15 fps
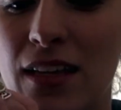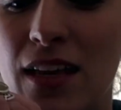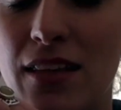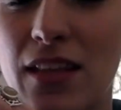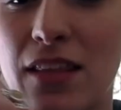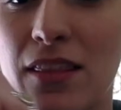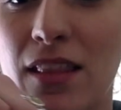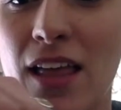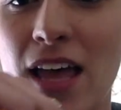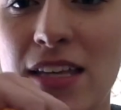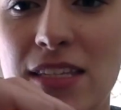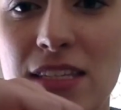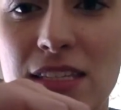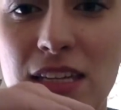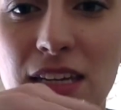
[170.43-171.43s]
And then
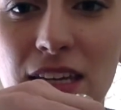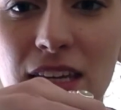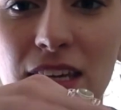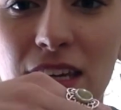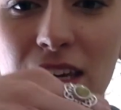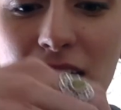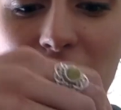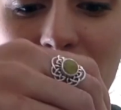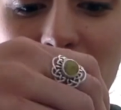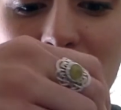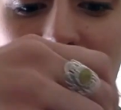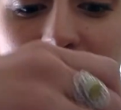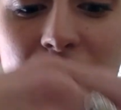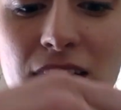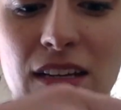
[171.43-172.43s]
last stick here
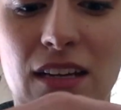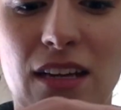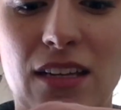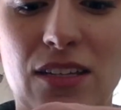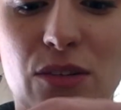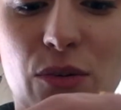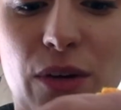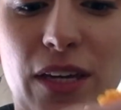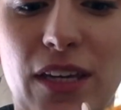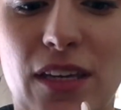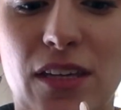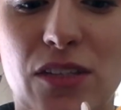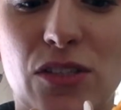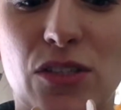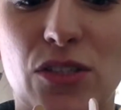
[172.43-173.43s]
is
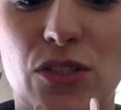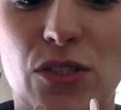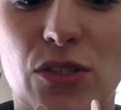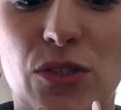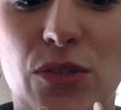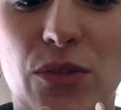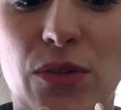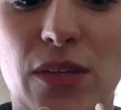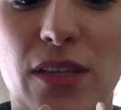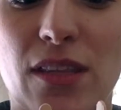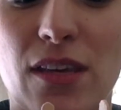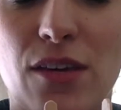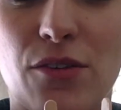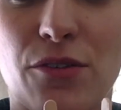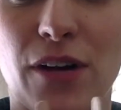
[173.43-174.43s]
going to
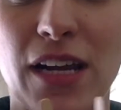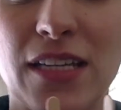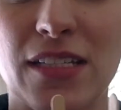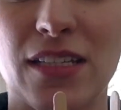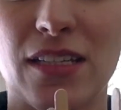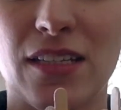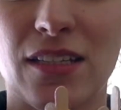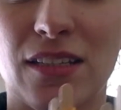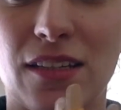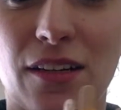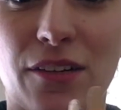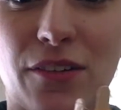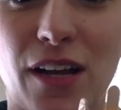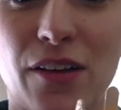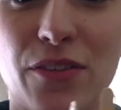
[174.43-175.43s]
the right,
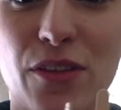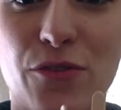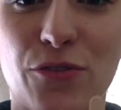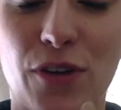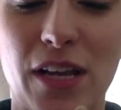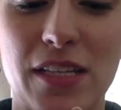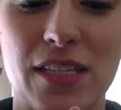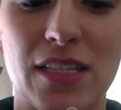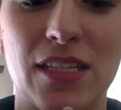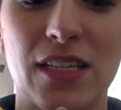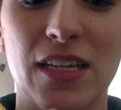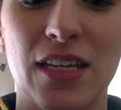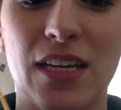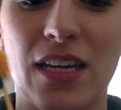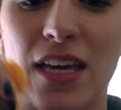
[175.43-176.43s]
around the front,
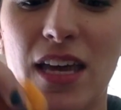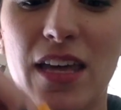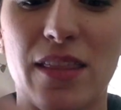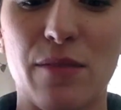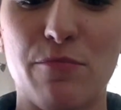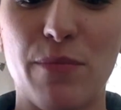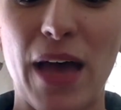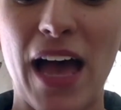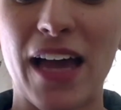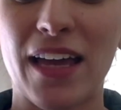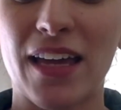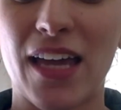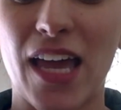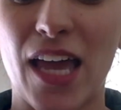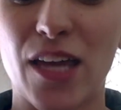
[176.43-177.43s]
and then
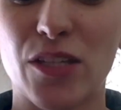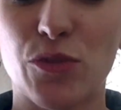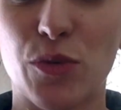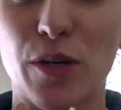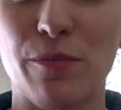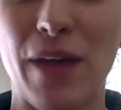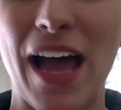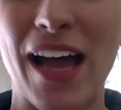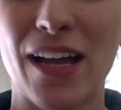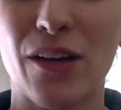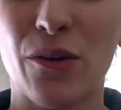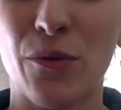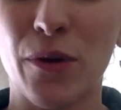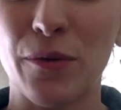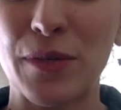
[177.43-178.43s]
back, and we're back
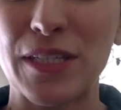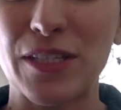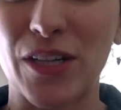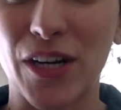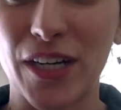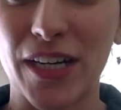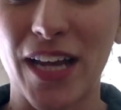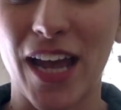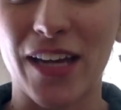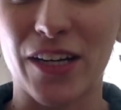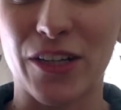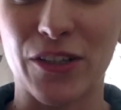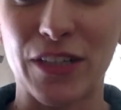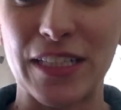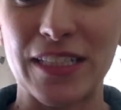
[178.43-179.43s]
where we started at our
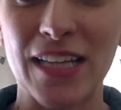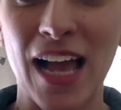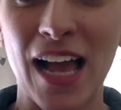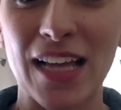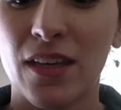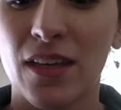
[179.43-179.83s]
green dot.